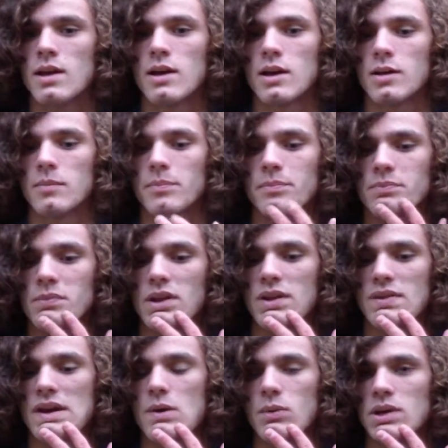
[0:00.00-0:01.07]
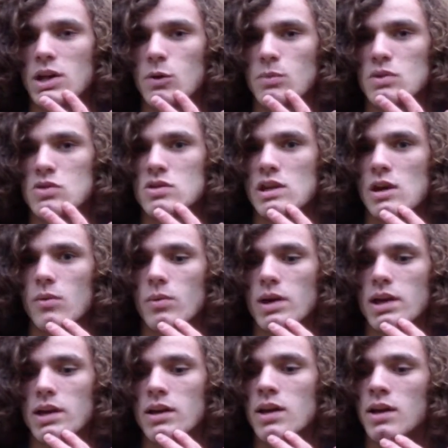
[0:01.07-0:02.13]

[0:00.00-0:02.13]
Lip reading: and that would help you, so that way